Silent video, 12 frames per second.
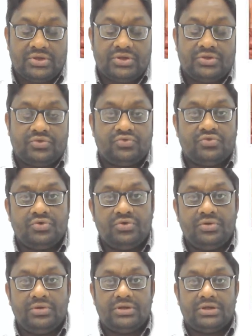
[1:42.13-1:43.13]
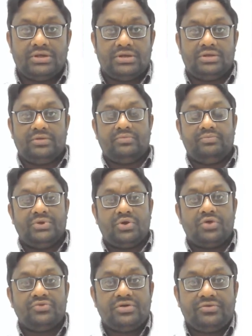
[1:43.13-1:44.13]
So
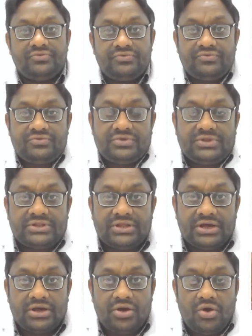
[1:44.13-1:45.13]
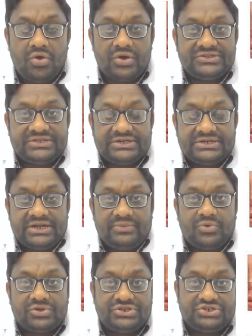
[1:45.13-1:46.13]
because of the horizontal
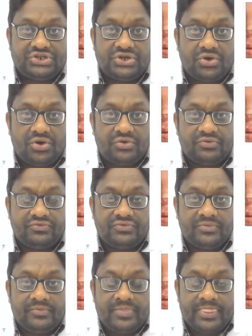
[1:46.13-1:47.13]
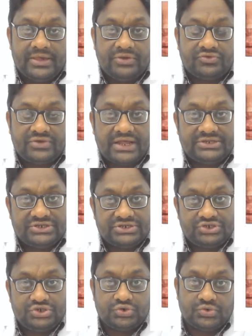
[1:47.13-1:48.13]
position of eustachian
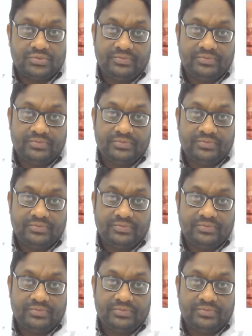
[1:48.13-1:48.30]
tube,